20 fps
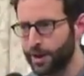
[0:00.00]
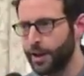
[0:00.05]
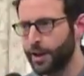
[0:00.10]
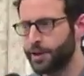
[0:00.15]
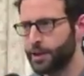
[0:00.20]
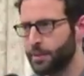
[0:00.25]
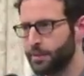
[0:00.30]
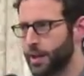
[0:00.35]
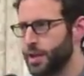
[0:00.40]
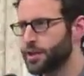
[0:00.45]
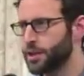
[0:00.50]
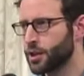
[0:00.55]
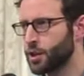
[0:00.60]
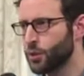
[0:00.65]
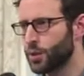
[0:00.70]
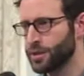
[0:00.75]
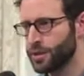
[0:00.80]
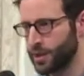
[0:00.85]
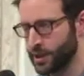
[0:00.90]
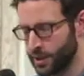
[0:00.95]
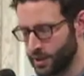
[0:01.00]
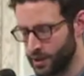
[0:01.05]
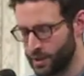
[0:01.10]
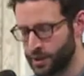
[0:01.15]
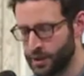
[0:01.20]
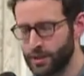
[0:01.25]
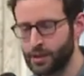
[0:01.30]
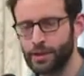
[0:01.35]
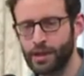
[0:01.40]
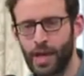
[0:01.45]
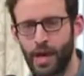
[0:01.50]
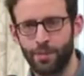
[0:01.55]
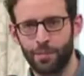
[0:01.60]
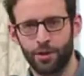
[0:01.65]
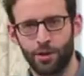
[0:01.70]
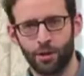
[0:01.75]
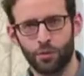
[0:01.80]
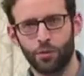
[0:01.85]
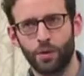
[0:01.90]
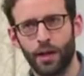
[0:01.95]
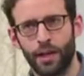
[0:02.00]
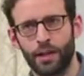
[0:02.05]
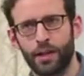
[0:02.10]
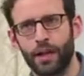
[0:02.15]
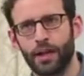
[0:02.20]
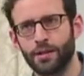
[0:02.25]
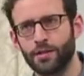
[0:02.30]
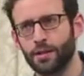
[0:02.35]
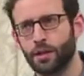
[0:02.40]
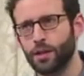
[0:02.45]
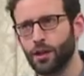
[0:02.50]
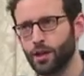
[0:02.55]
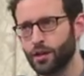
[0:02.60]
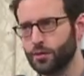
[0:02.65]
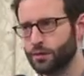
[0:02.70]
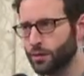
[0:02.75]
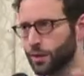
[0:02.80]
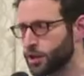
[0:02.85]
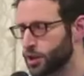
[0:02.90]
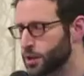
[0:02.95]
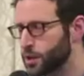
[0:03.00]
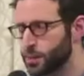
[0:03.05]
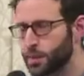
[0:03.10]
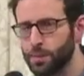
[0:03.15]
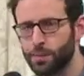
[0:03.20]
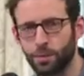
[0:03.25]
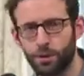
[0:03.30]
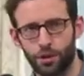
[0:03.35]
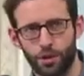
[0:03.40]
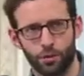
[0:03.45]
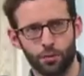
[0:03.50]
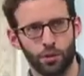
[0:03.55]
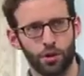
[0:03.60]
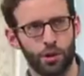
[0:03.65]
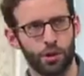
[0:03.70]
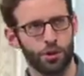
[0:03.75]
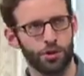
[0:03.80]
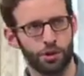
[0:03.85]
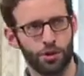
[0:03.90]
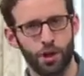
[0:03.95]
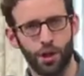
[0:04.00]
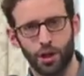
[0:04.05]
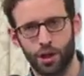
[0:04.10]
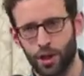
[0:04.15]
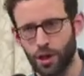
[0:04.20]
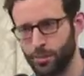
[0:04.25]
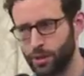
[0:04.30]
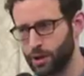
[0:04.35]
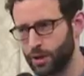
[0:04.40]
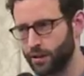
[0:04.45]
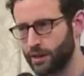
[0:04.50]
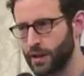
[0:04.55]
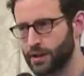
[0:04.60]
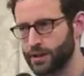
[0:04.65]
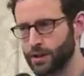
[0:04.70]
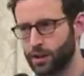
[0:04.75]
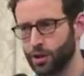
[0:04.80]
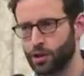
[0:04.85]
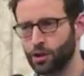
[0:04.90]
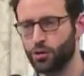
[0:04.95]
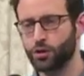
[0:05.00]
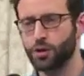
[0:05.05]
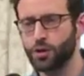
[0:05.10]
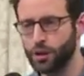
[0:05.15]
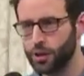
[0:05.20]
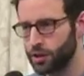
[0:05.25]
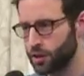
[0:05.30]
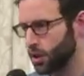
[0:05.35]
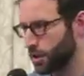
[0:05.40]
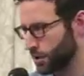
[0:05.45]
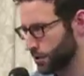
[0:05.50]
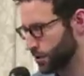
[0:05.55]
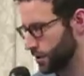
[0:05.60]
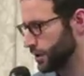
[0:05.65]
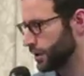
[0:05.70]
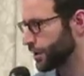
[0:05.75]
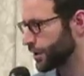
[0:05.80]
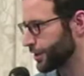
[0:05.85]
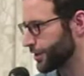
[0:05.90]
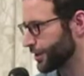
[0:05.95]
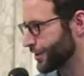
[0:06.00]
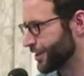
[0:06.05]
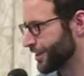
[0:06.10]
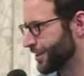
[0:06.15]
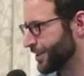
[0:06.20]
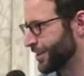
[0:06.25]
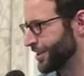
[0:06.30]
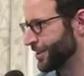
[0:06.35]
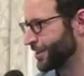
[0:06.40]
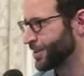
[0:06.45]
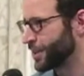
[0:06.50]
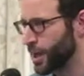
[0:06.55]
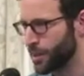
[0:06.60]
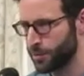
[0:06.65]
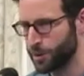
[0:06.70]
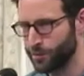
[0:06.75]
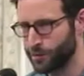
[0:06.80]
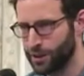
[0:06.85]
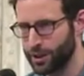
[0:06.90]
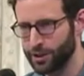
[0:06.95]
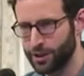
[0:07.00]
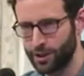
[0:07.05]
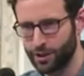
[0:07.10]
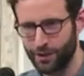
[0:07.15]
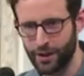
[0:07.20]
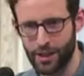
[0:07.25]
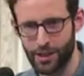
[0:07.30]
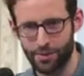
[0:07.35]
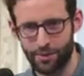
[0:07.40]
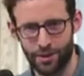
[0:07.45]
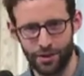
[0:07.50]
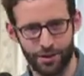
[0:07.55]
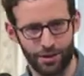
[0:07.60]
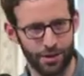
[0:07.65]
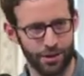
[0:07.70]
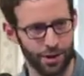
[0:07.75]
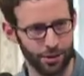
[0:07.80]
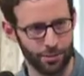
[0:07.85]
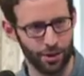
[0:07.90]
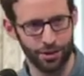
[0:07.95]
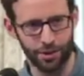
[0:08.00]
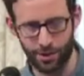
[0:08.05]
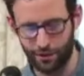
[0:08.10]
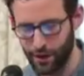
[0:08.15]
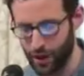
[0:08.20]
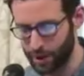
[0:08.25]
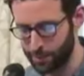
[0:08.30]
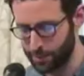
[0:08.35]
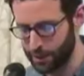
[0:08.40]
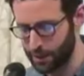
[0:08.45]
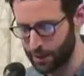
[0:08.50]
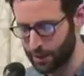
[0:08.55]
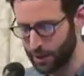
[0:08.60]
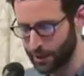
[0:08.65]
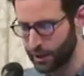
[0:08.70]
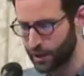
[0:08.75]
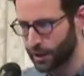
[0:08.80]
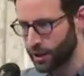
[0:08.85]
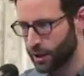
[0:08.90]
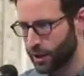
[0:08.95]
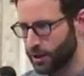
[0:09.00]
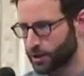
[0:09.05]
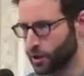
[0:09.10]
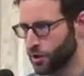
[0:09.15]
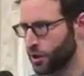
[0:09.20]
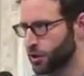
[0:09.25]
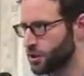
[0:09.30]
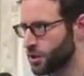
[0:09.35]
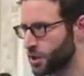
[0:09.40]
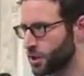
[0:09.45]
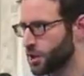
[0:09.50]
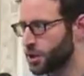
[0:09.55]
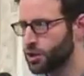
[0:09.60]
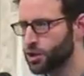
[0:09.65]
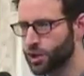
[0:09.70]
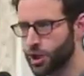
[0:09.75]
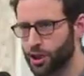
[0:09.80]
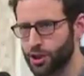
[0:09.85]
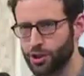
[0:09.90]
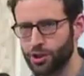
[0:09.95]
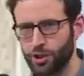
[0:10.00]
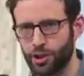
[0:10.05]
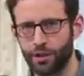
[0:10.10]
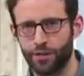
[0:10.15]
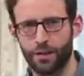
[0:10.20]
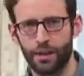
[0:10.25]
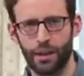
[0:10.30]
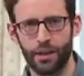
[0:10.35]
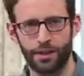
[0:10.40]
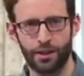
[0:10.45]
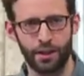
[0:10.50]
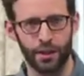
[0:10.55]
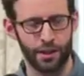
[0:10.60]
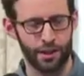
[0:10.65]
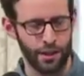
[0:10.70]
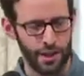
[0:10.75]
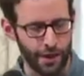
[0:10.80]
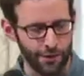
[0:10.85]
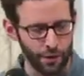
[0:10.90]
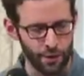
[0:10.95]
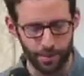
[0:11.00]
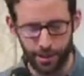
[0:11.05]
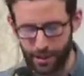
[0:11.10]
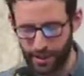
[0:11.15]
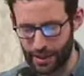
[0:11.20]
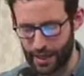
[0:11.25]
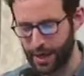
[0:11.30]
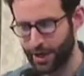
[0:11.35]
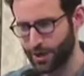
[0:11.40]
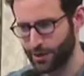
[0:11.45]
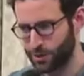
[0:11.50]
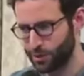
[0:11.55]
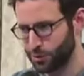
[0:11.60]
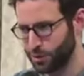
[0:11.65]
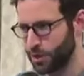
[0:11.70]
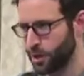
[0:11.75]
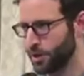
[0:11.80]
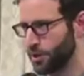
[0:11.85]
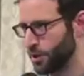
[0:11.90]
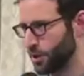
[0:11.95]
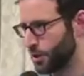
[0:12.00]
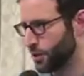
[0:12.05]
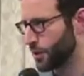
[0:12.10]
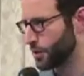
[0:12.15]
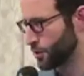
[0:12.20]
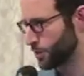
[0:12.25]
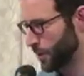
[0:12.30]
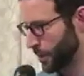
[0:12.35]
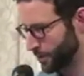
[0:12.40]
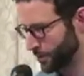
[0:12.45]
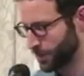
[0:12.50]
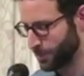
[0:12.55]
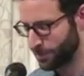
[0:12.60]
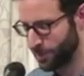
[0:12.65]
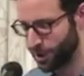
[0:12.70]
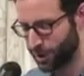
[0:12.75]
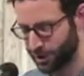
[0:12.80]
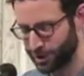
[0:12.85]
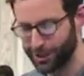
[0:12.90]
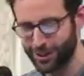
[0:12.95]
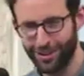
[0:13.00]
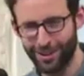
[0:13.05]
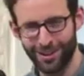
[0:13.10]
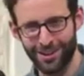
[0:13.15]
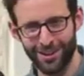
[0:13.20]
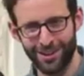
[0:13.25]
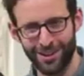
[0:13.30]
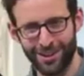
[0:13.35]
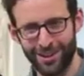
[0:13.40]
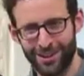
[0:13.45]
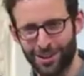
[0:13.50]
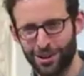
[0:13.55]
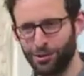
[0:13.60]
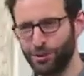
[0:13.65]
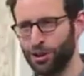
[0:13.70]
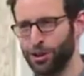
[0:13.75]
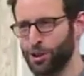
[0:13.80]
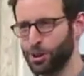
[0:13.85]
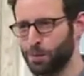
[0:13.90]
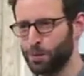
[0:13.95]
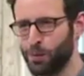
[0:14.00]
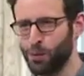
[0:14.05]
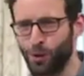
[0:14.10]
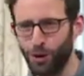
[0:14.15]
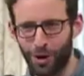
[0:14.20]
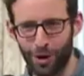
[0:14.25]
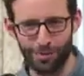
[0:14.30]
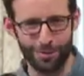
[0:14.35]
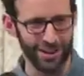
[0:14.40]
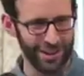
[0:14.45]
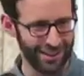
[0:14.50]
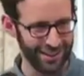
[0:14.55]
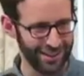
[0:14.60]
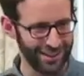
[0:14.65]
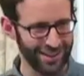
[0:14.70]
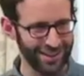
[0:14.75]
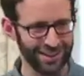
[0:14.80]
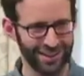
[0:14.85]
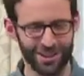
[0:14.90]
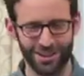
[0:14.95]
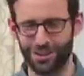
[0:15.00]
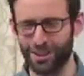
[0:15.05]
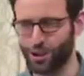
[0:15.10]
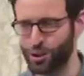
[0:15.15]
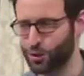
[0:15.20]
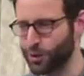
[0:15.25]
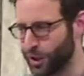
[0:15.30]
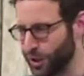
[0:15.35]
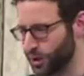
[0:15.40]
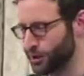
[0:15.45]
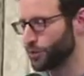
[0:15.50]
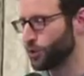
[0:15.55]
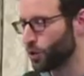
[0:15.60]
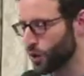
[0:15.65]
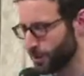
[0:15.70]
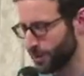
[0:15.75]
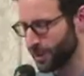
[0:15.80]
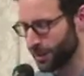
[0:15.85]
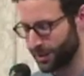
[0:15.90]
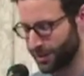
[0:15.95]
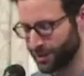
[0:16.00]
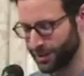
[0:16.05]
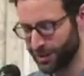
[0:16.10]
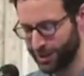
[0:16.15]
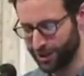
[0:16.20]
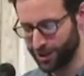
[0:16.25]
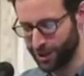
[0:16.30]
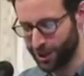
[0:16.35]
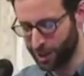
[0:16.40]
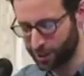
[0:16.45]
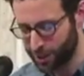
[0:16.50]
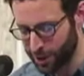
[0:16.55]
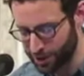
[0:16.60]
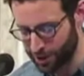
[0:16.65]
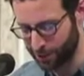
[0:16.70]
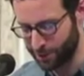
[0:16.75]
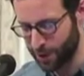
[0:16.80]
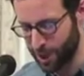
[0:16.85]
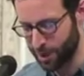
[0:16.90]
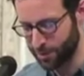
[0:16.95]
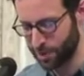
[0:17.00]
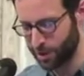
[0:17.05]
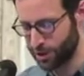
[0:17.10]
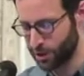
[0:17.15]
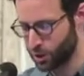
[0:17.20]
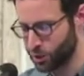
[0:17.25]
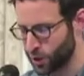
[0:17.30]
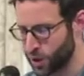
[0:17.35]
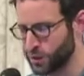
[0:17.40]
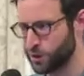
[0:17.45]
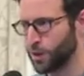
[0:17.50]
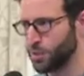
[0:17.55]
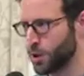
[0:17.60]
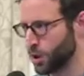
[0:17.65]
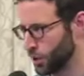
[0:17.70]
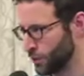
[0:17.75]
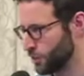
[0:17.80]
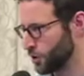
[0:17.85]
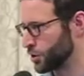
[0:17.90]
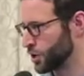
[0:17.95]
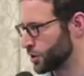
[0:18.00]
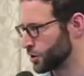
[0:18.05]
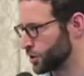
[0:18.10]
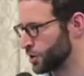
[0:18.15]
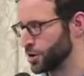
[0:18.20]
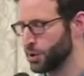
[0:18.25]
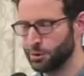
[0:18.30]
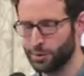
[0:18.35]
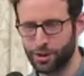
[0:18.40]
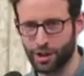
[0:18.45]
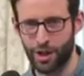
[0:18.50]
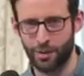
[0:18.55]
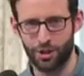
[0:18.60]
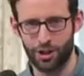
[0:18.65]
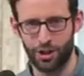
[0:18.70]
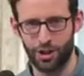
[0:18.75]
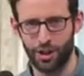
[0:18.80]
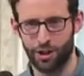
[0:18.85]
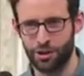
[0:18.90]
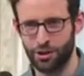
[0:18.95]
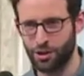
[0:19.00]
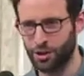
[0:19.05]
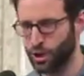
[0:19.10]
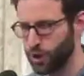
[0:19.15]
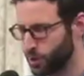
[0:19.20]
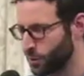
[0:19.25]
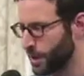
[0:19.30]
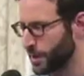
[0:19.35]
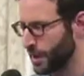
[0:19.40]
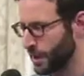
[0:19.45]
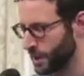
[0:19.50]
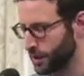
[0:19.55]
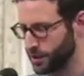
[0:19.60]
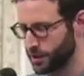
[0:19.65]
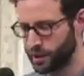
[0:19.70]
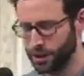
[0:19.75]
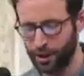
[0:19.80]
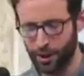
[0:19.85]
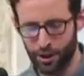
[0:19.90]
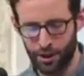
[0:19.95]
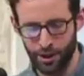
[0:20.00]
And the amazing coincidence is this is happening right as the kind of richest people in the world are talking about investing $1 trillion a year in climate-friendly investments in the built environment. And so there's this conjuncture of an idea that everybody has who's not in the US Republican Party. That we need to pour money into transforming our built environment, to transforming our infrastructure to deal with climate change, on the one hand,